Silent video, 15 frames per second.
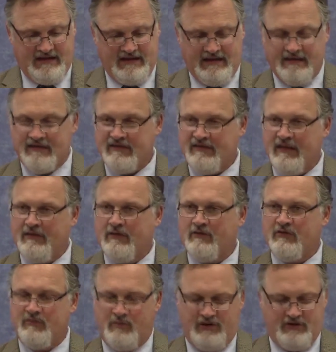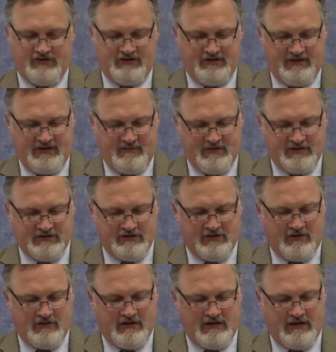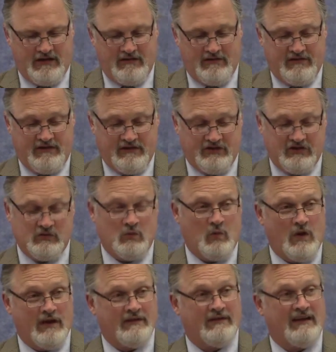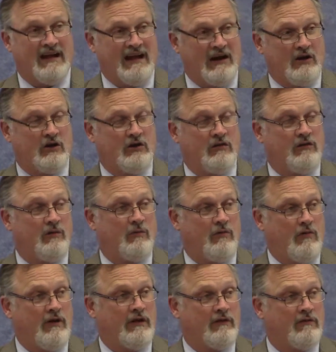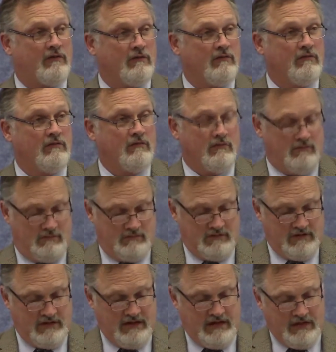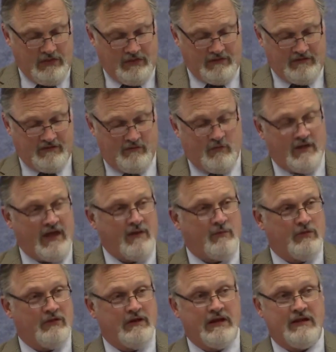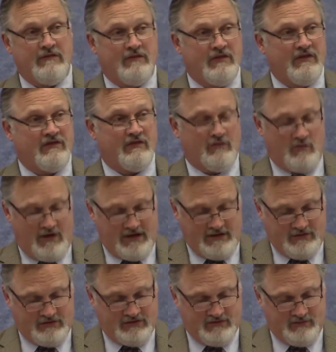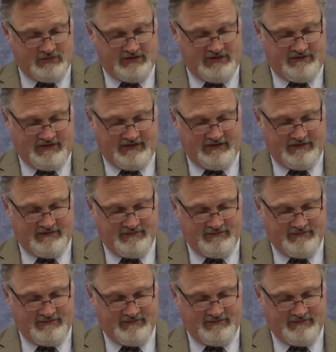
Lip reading: Instead, they're spiritually immature, and they just want to argue their point. This is what I believe. This is why you should believe it.